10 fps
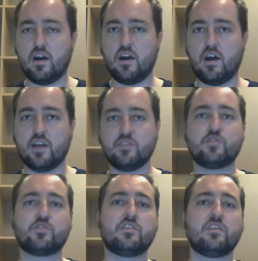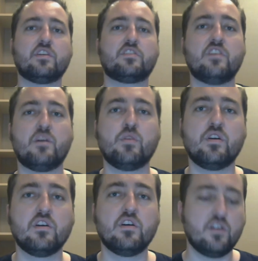I usually get the number
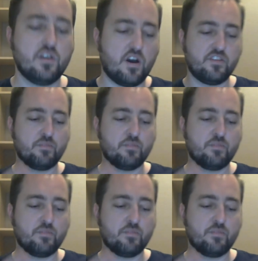under the